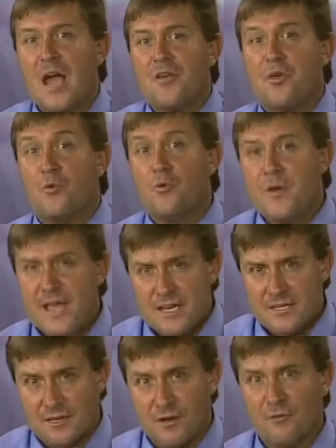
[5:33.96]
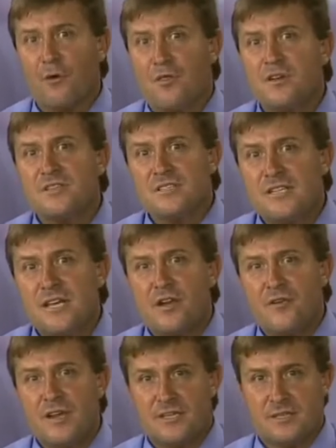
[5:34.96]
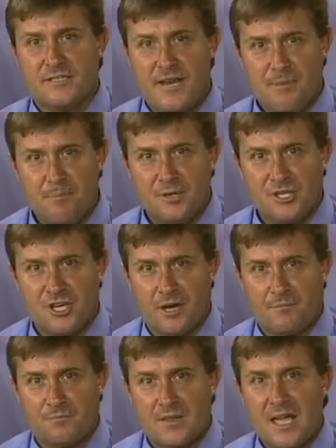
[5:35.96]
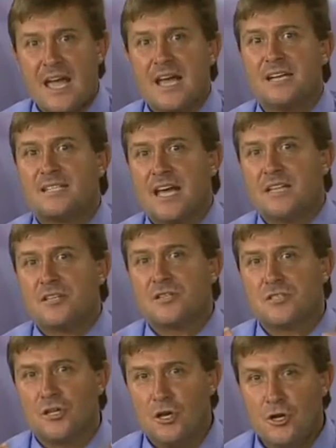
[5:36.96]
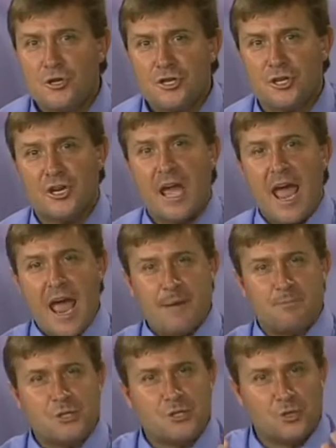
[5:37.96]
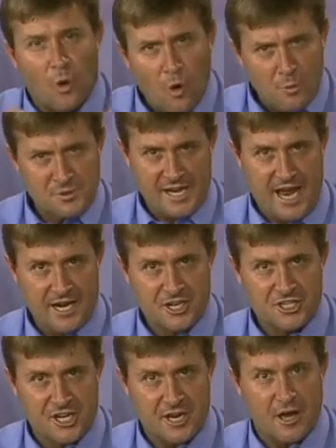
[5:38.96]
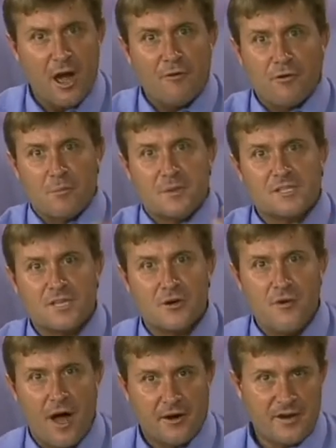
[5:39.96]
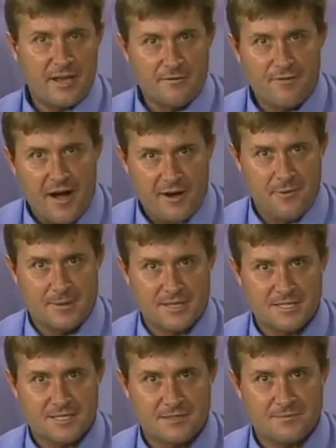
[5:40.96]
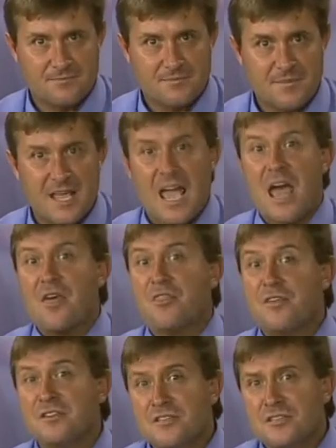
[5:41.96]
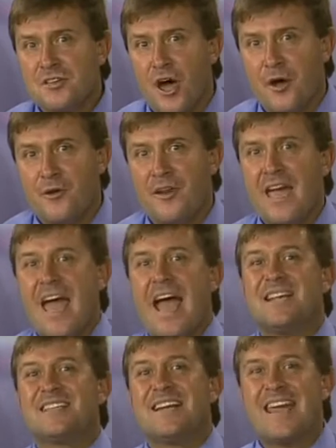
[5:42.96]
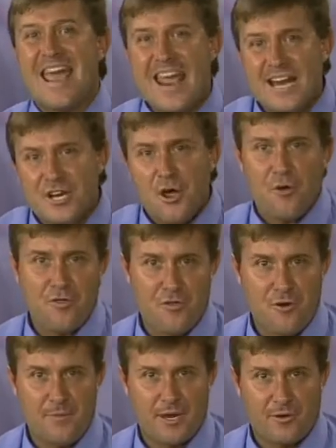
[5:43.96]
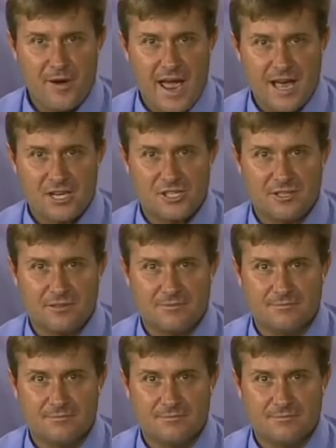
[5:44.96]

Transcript: The reason for this decrease in temperature is that the solution absorbs energy from the surrounding environment. This is known as an endothermic reaction.